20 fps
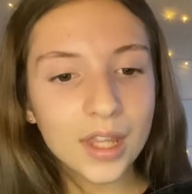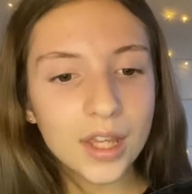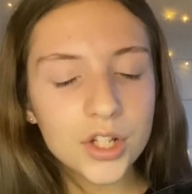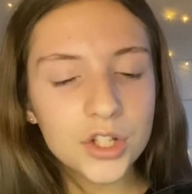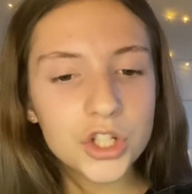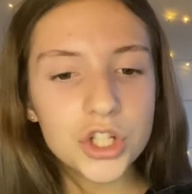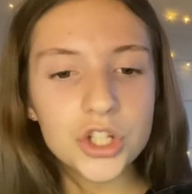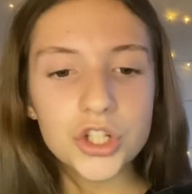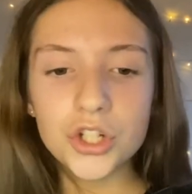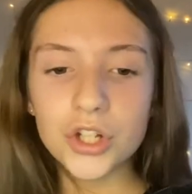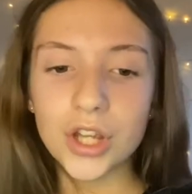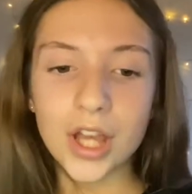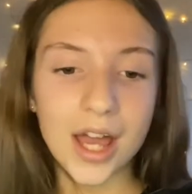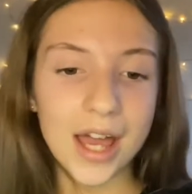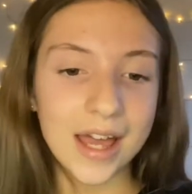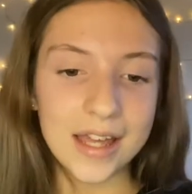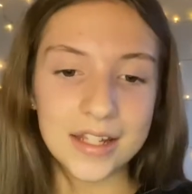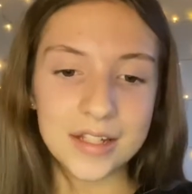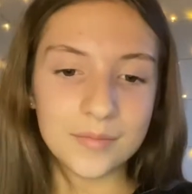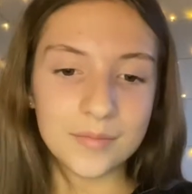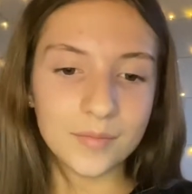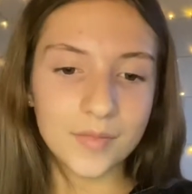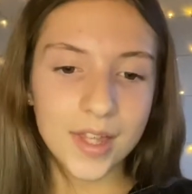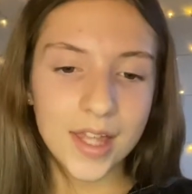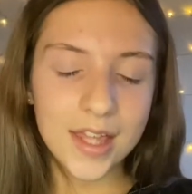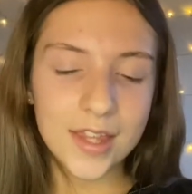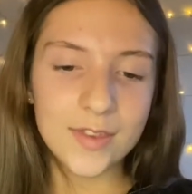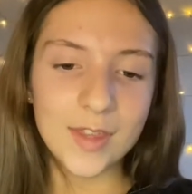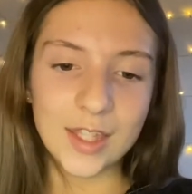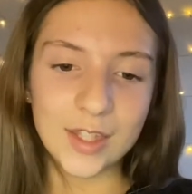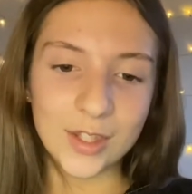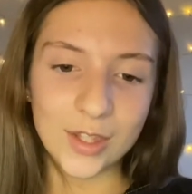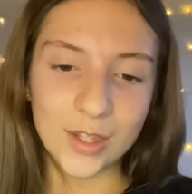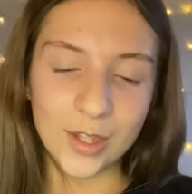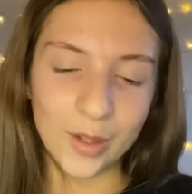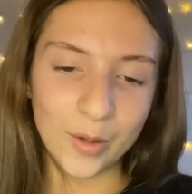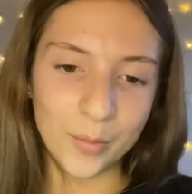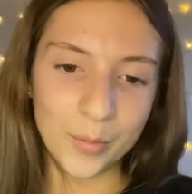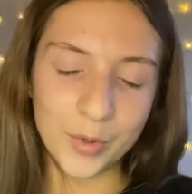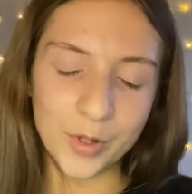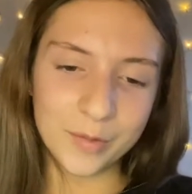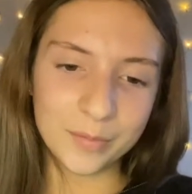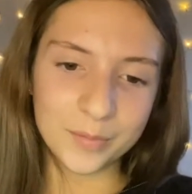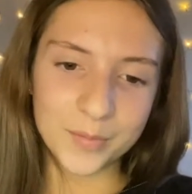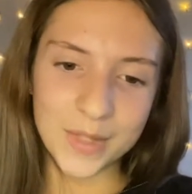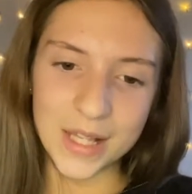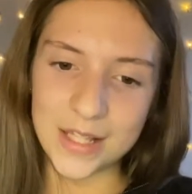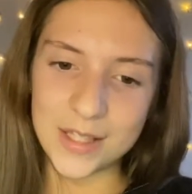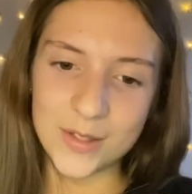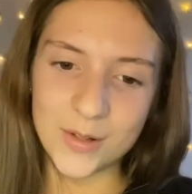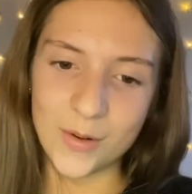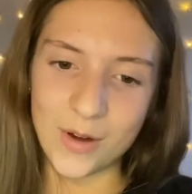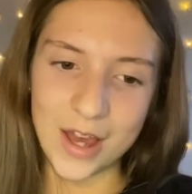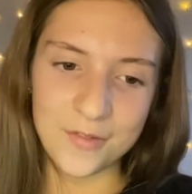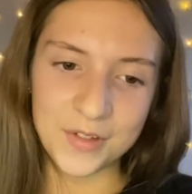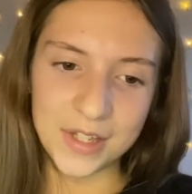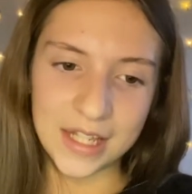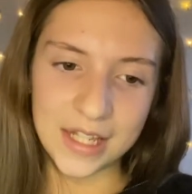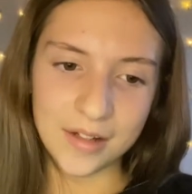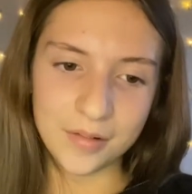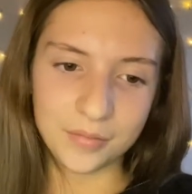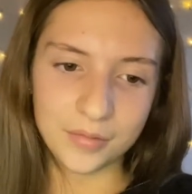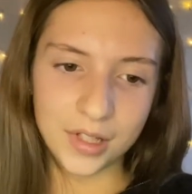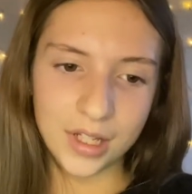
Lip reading: She shook her head. Thank you, but it's not heavy.